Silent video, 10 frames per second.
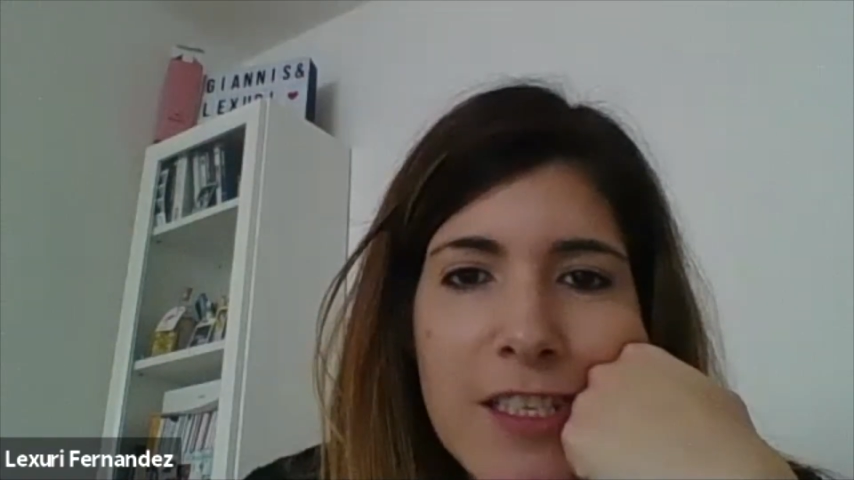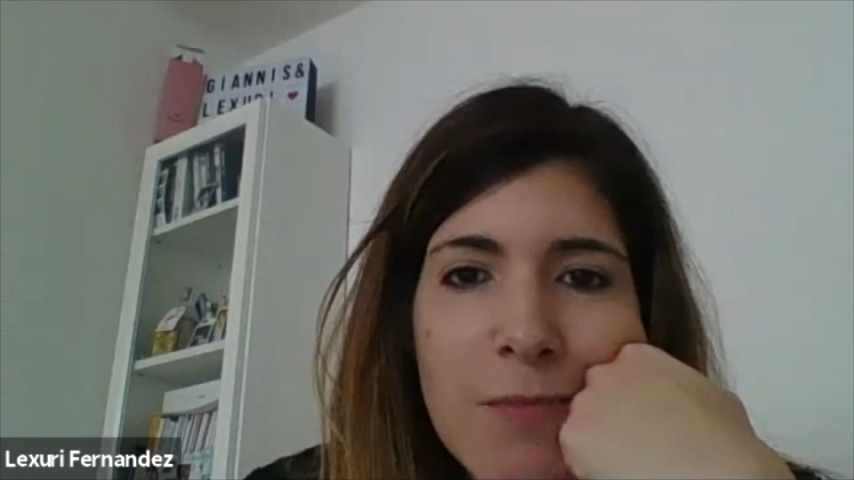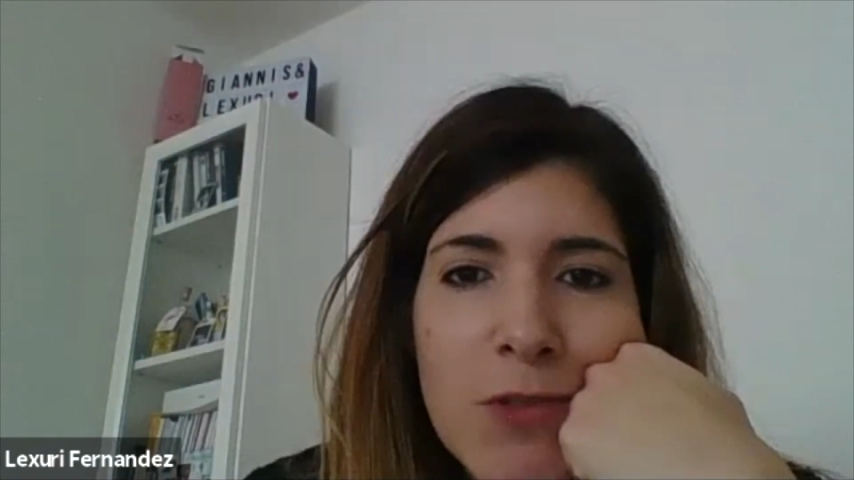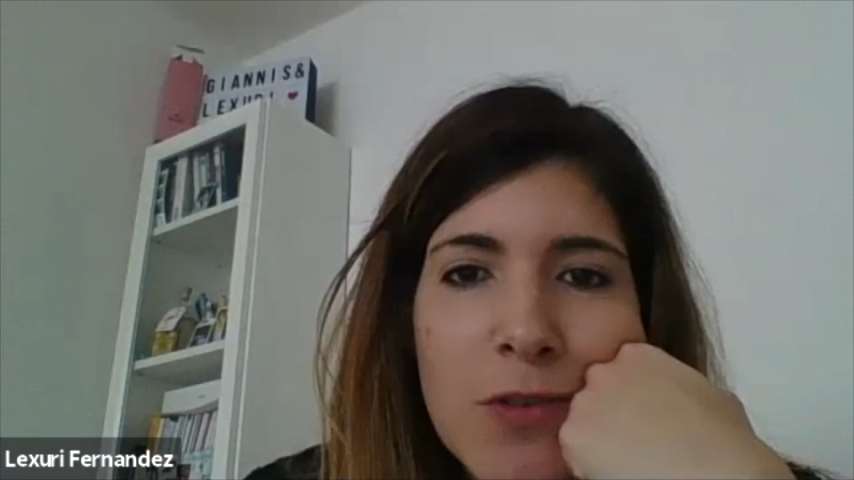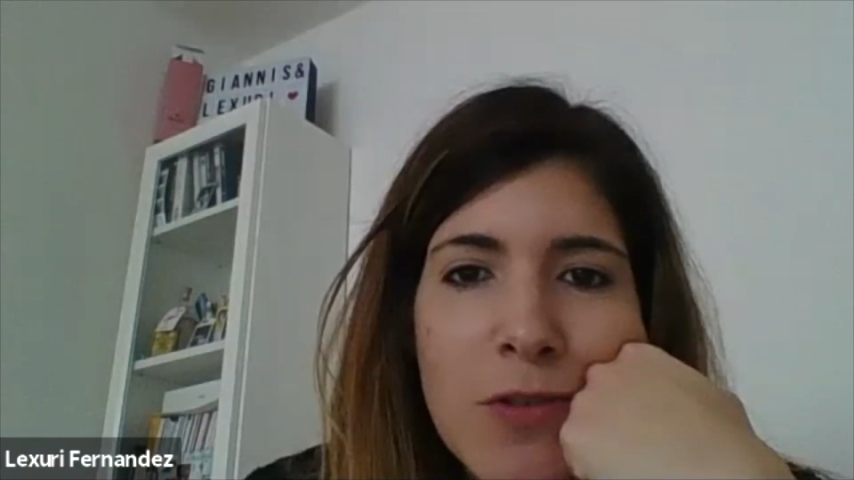
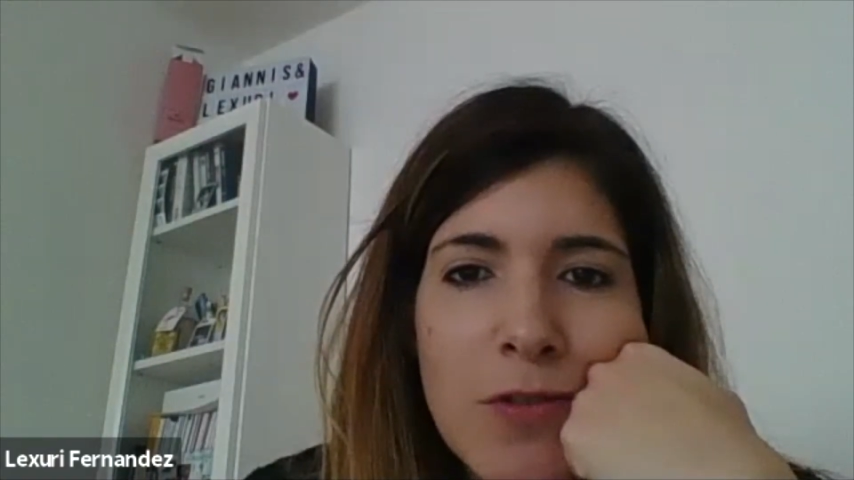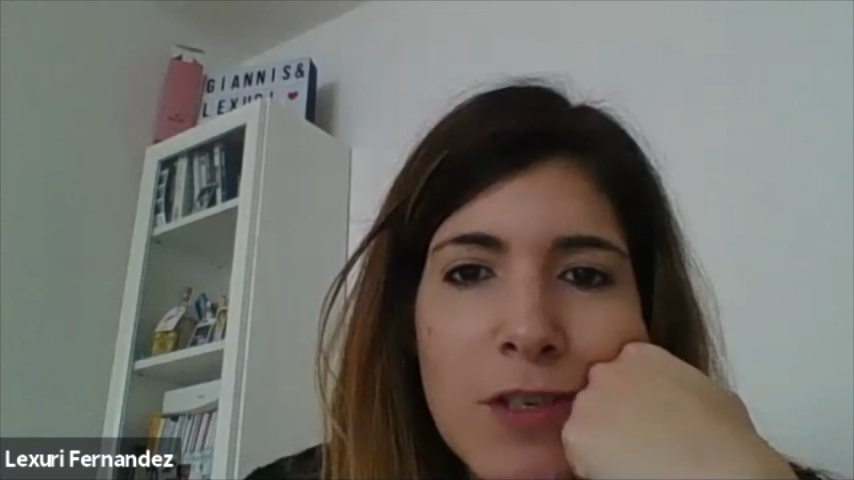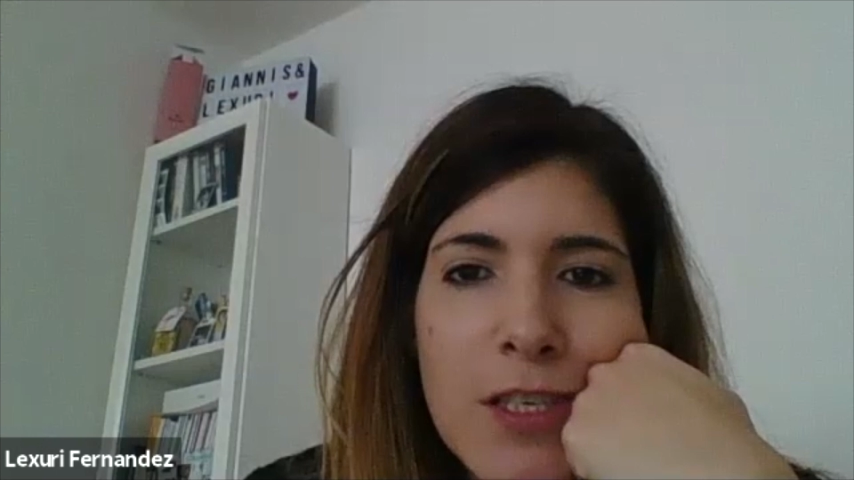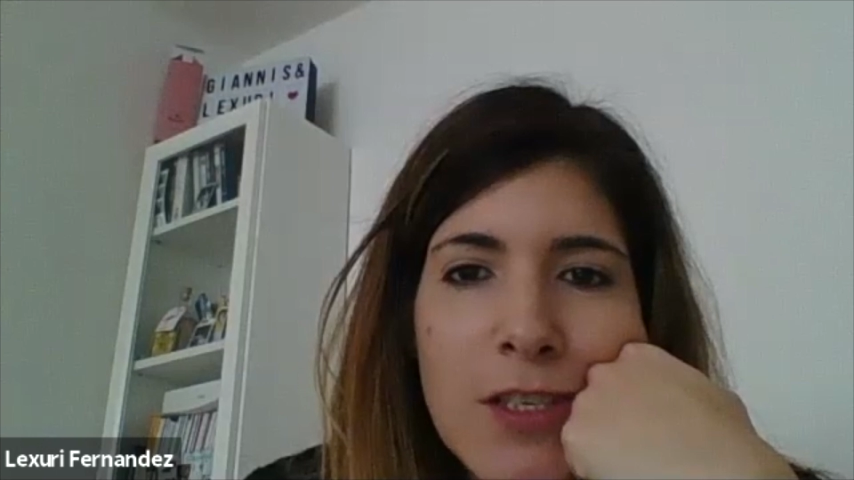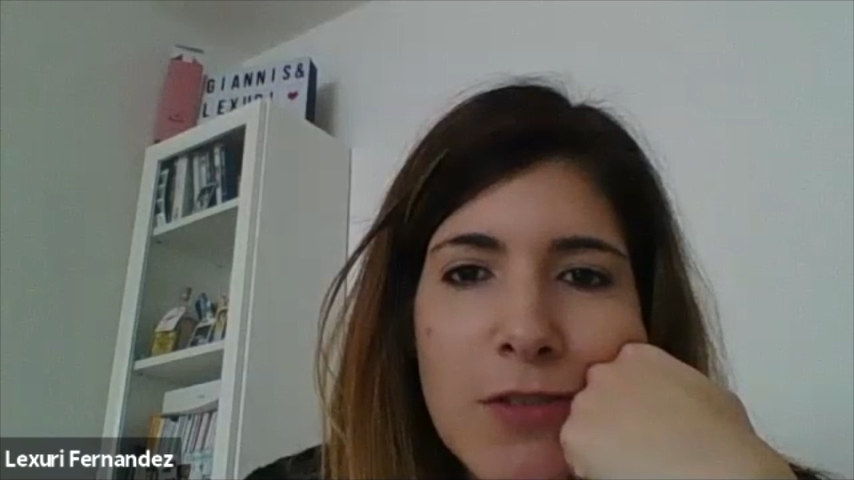time to
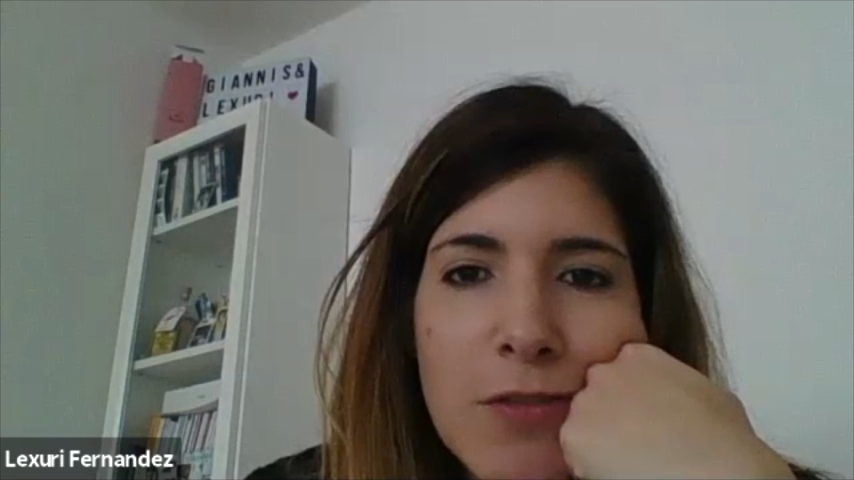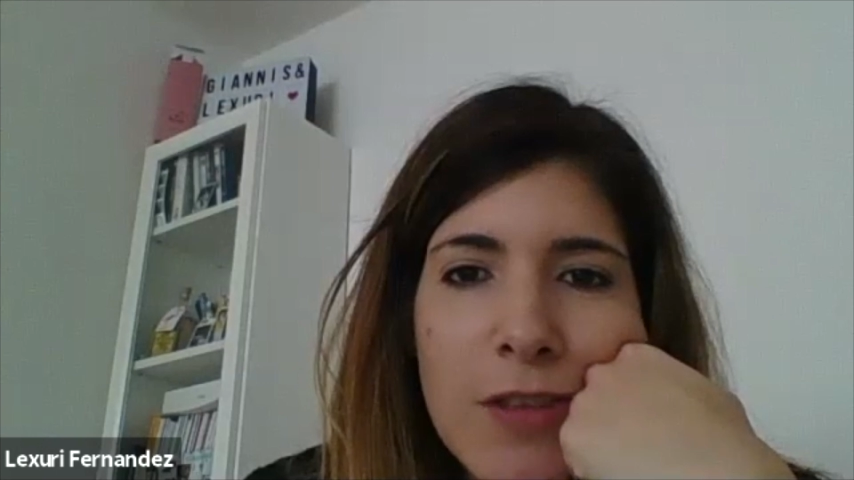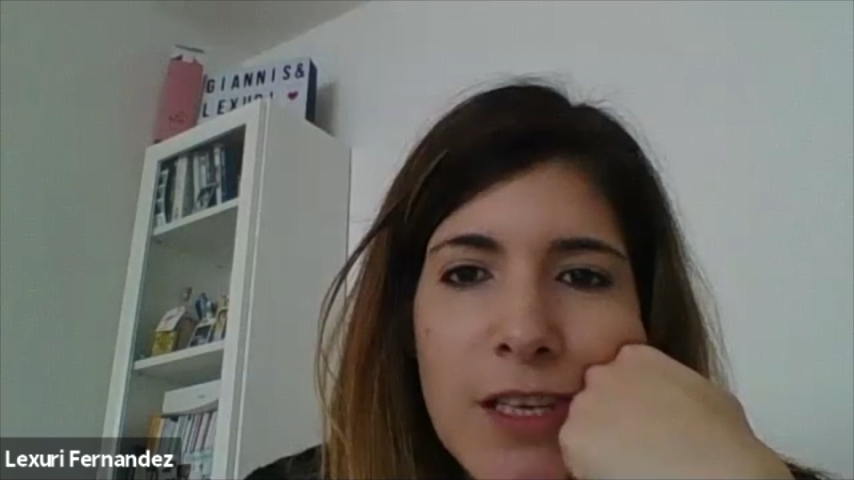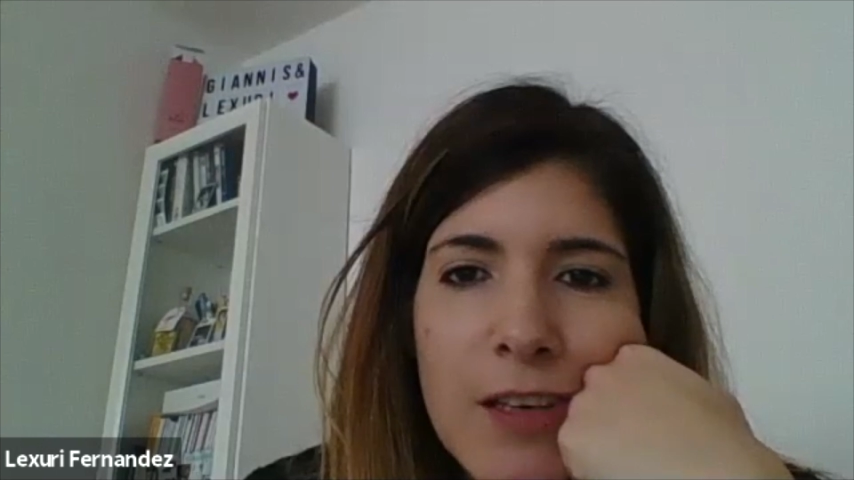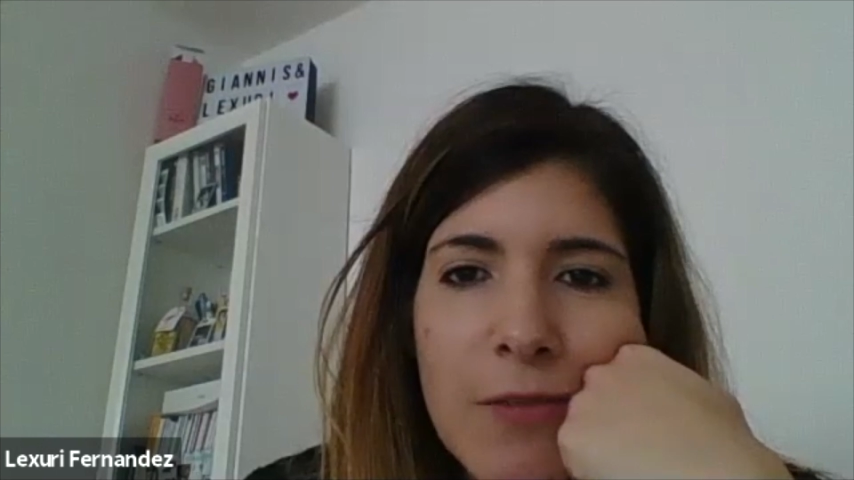look into
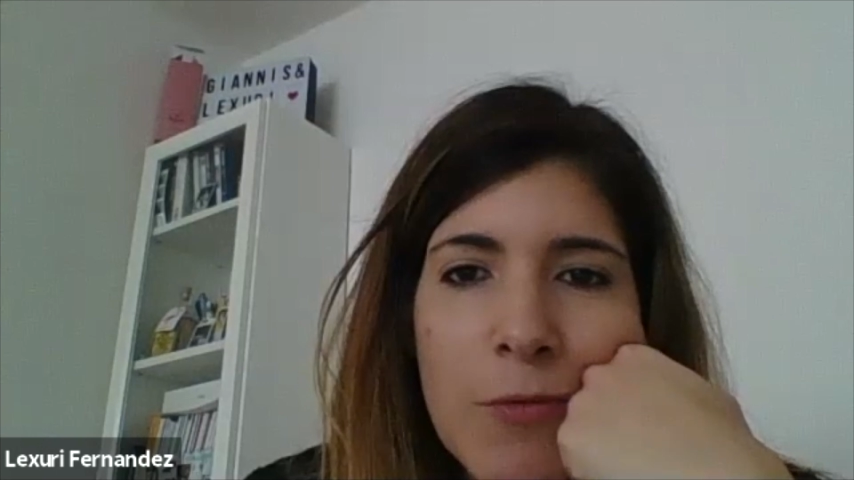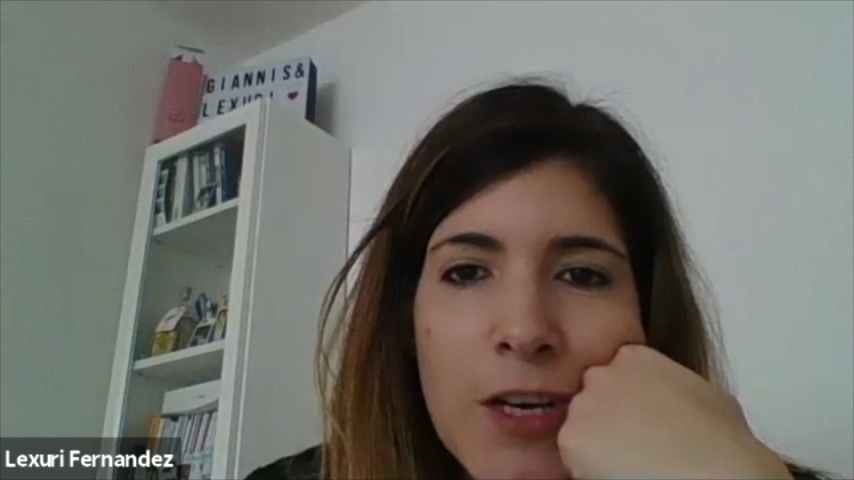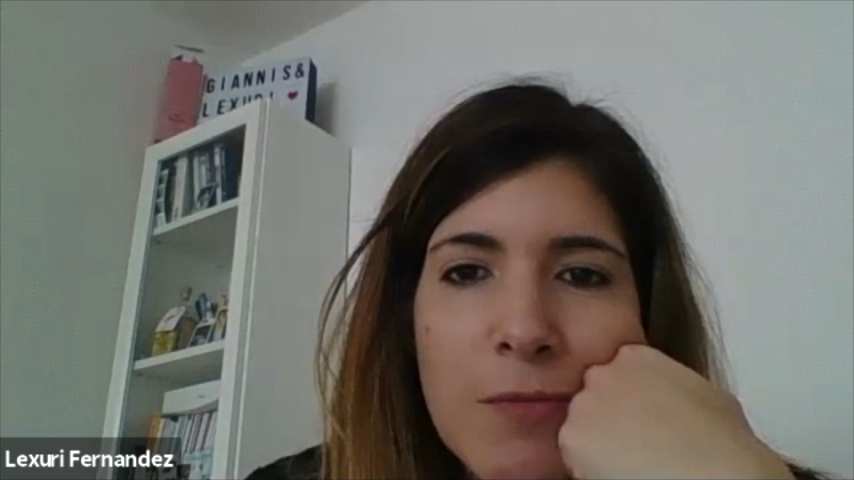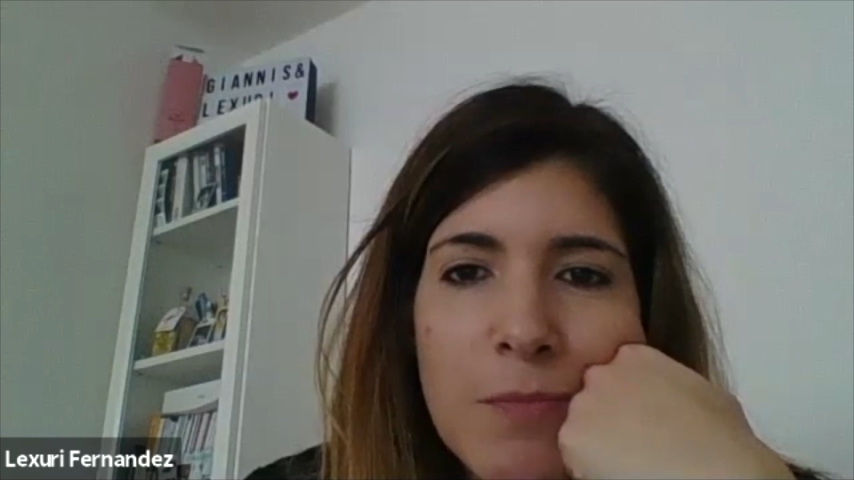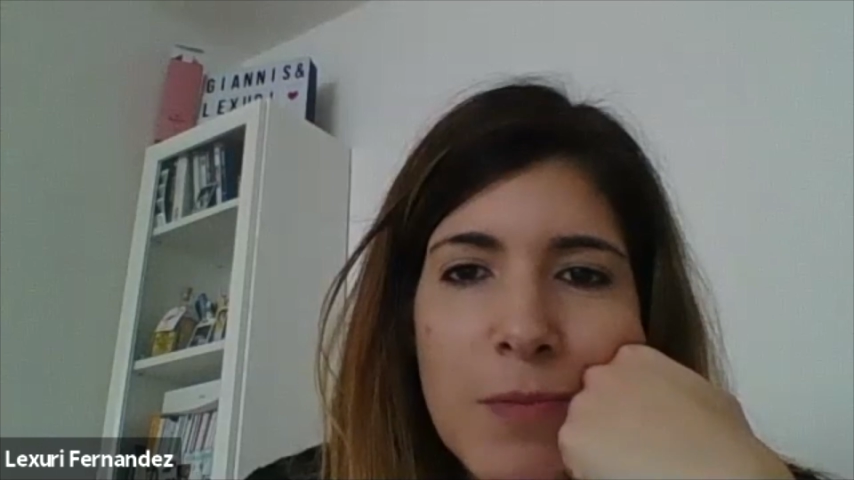the
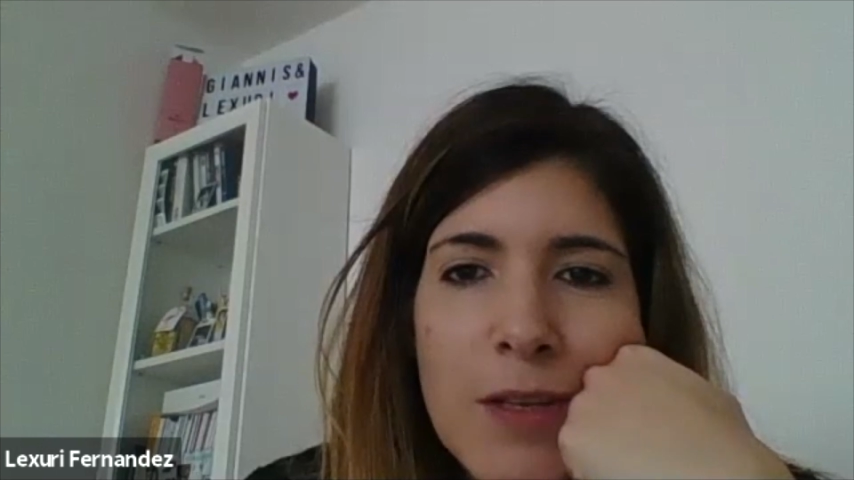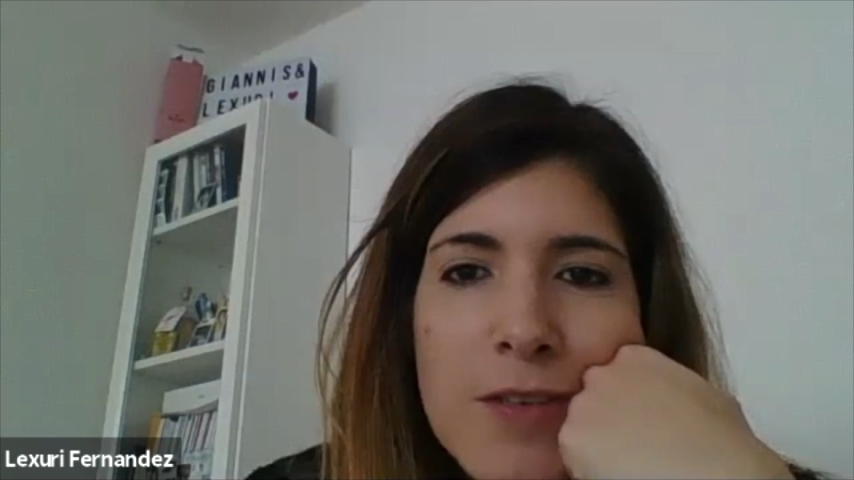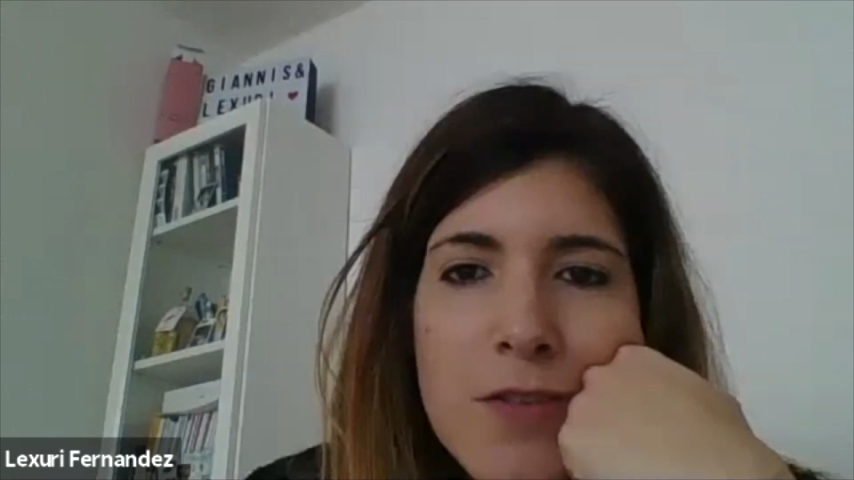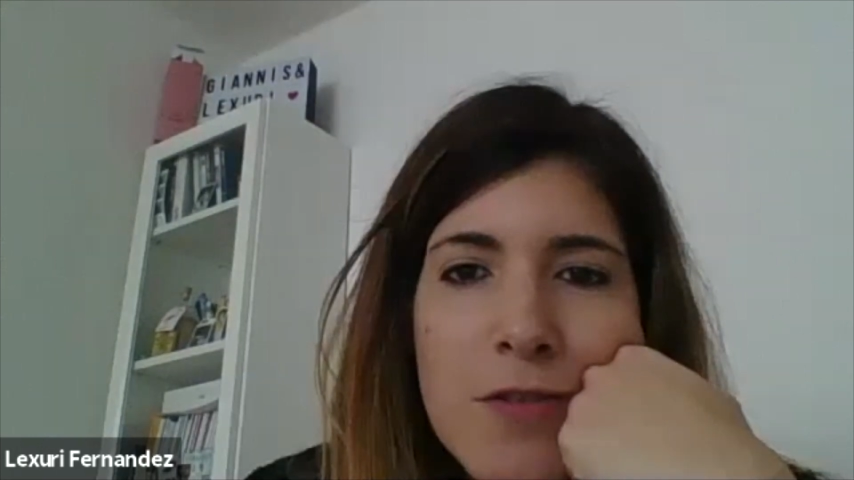1 plus